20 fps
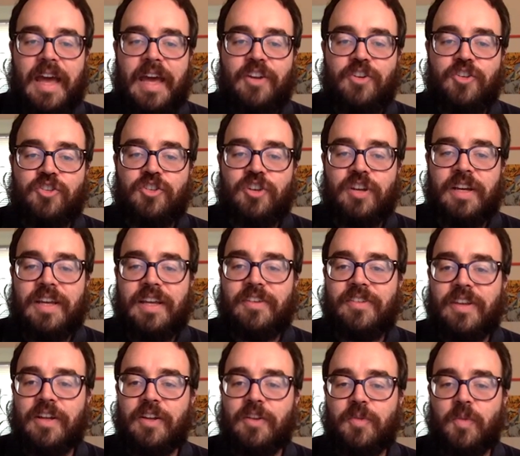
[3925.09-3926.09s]
H
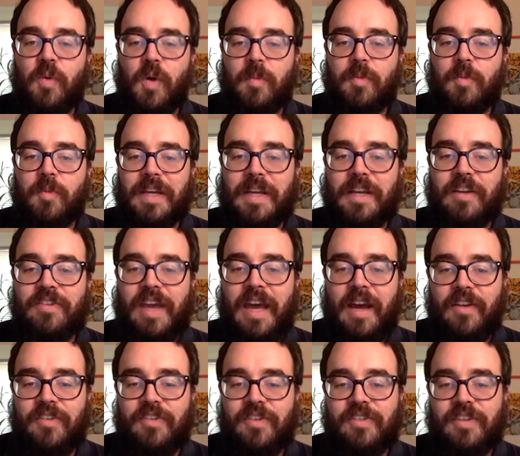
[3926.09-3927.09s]
is ill formed because
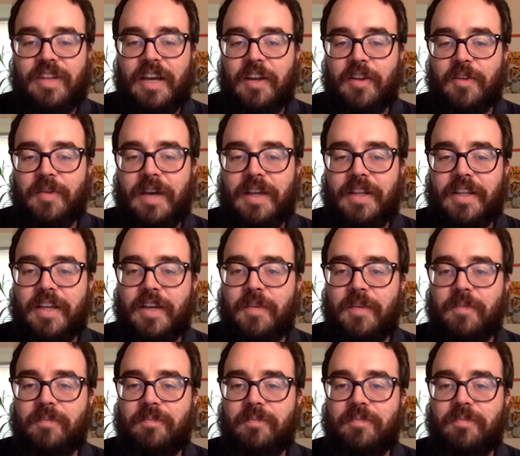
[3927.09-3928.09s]
X is an L
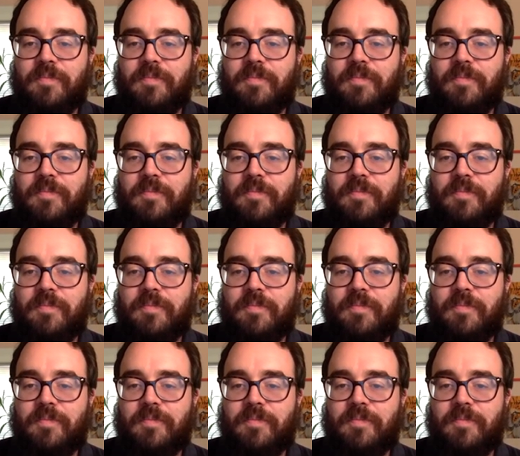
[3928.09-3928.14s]
value.